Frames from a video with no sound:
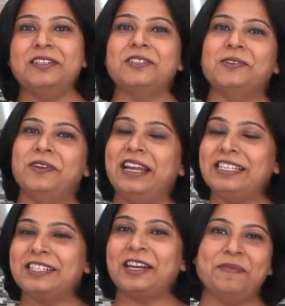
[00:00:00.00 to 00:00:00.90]
So
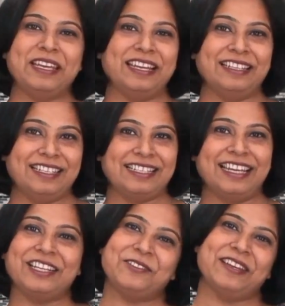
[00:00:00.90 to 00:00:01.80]
let's start making this
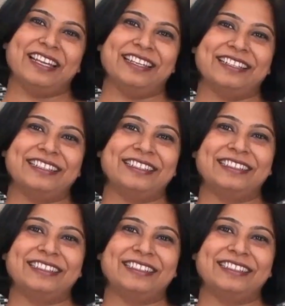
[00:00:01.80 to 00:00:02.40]
cake together.